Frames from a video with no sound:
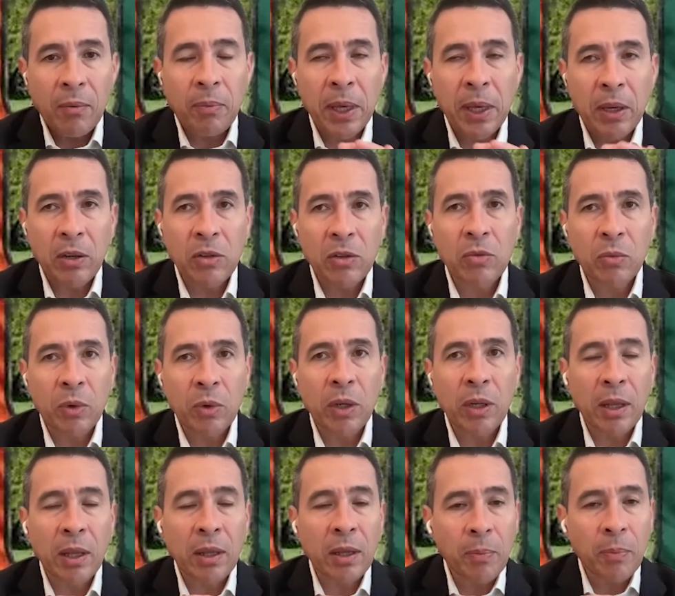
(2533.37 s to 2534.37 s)
Because we're
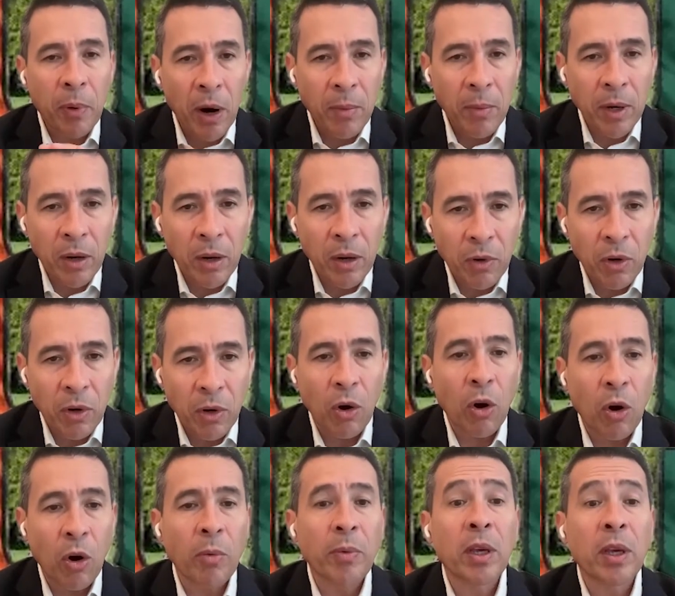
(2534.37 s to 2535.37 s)
the Department of No,
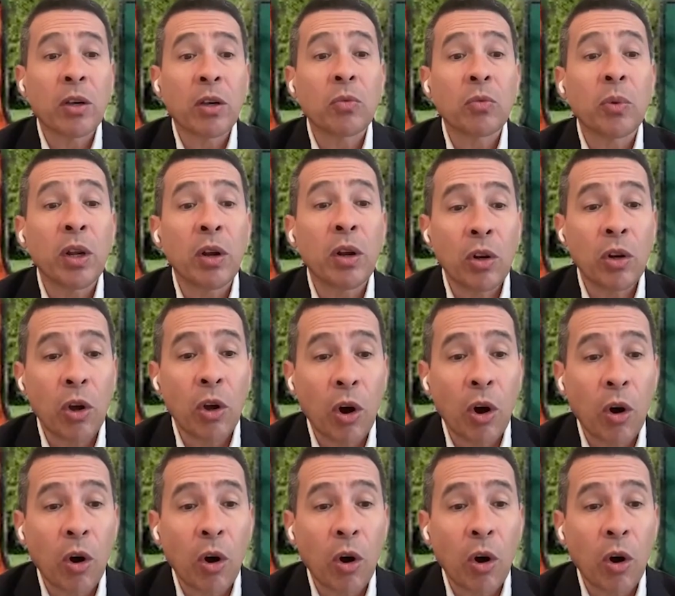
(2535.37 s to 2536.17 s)
or because we don't know,